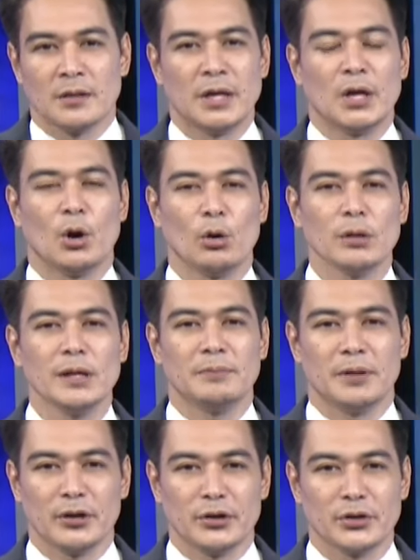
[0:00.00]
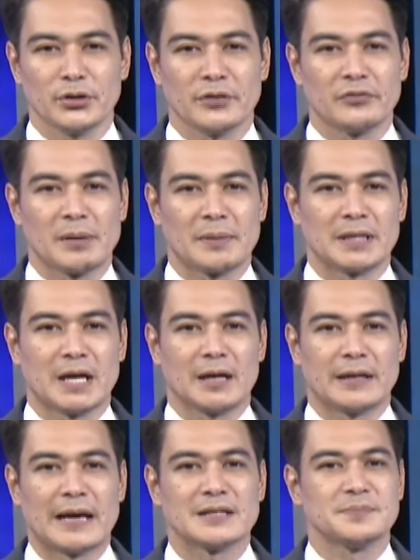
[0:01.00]
the holy period of
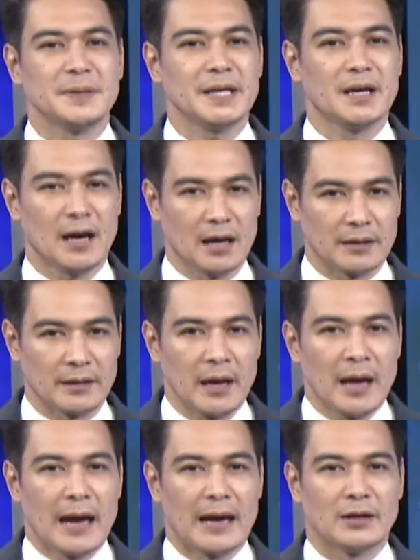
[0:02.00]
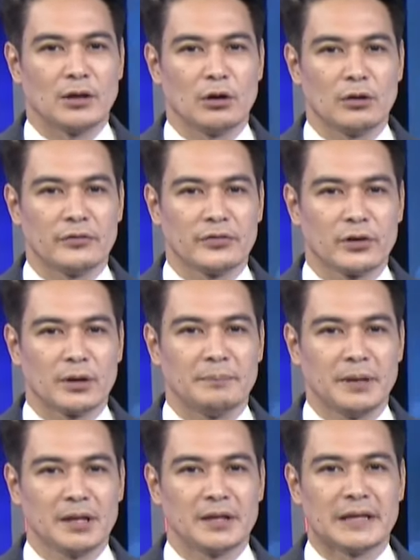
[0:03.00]
Ramadan has begun, and over
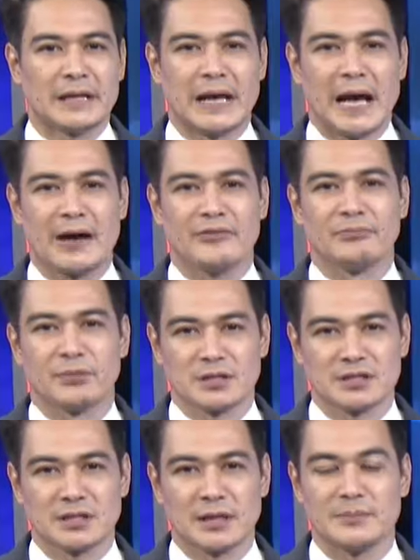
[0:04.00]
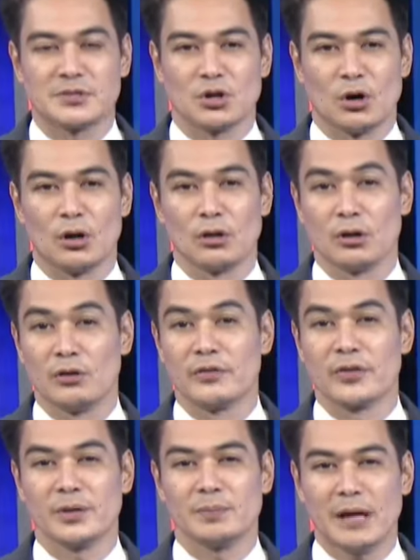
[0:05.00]
1.5 billion Muslims all
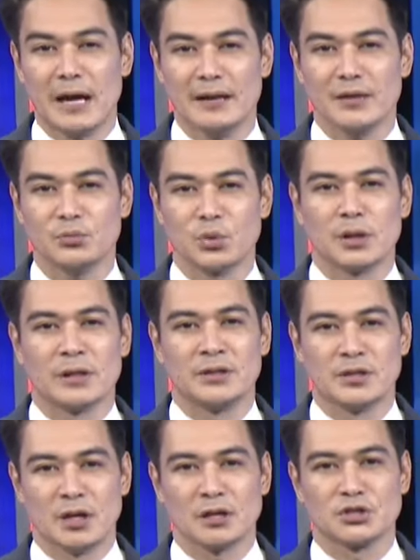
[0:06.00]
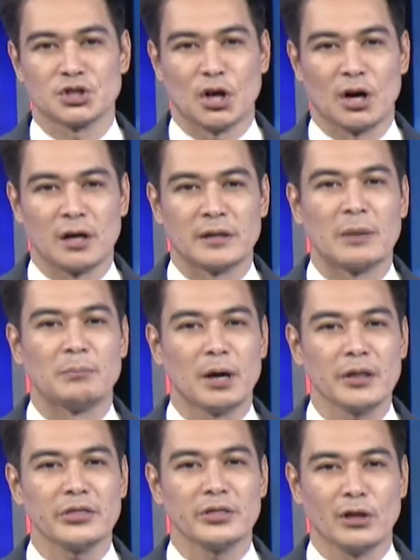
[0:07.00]
over the planet will indulge on
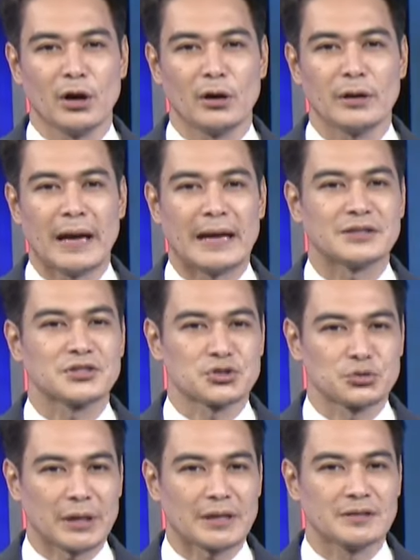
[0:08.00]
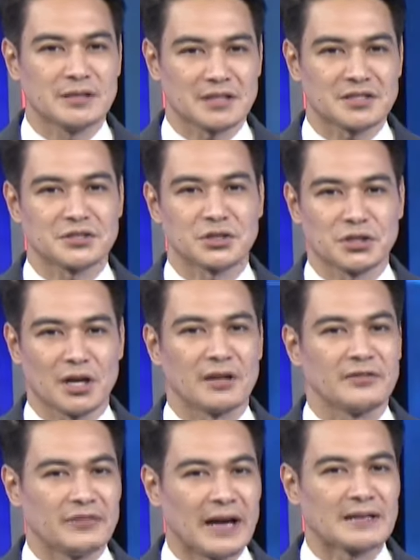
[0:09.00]
month-long and strict
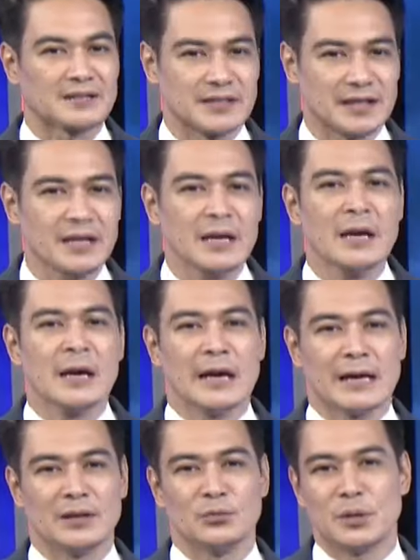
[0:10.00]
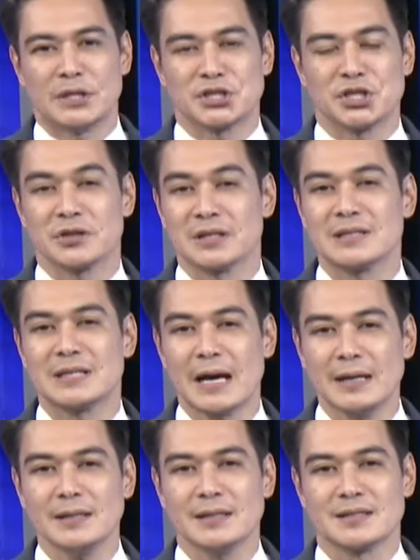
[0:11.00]
dusk-to-dawn fasting, in which the
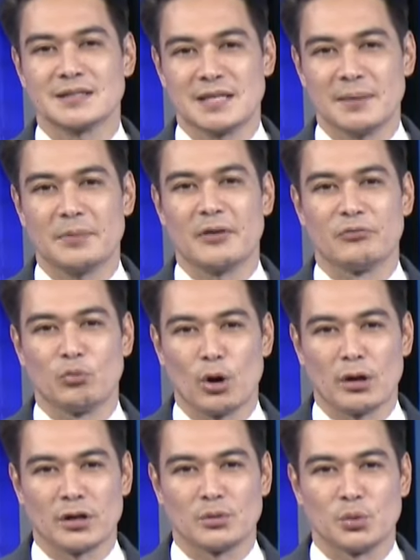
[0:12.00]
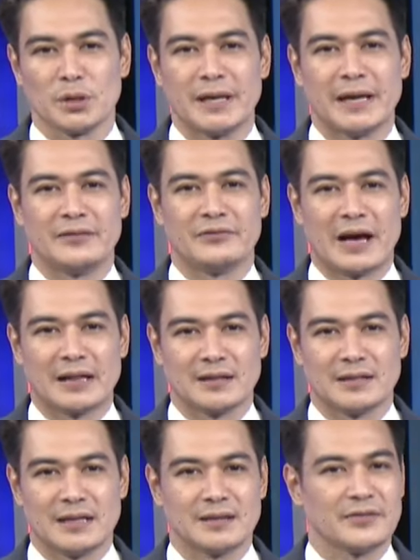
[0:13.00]
tiniest sip of water would
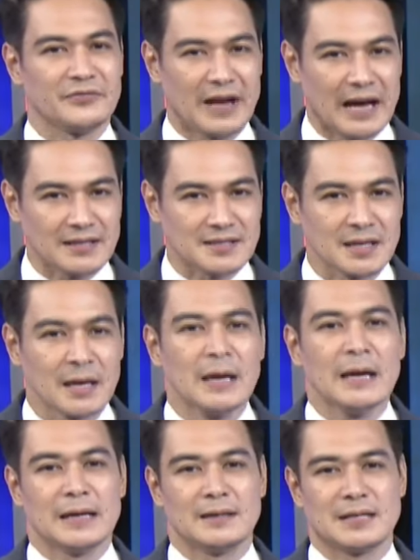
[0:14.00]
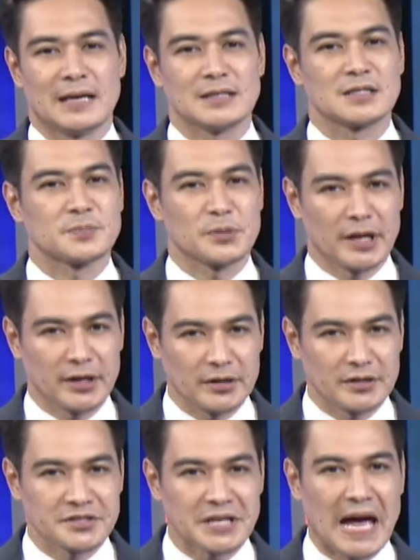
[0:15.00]
invalidate the fast, intense
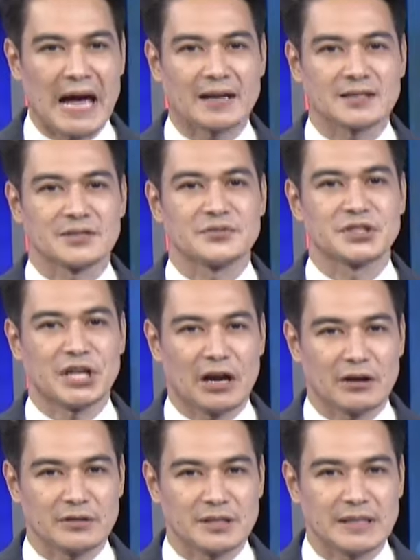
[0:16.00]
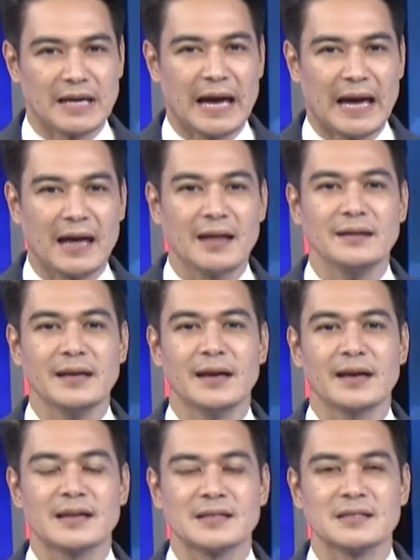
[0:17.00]
prayers, acts of charity, and
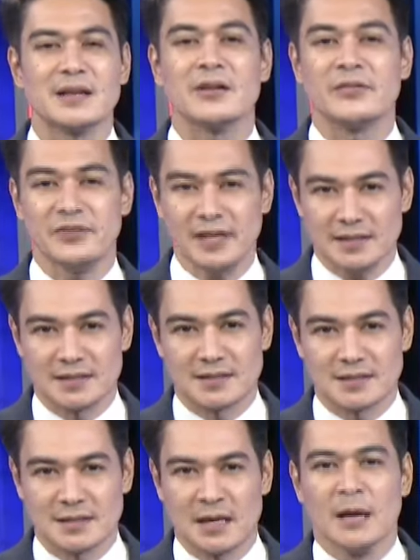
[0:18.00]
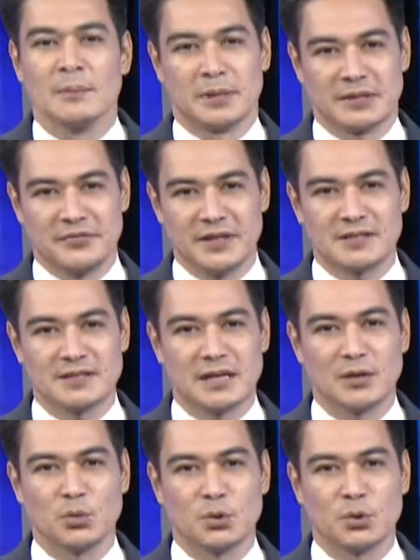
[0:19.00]
yes, feasts. But feasting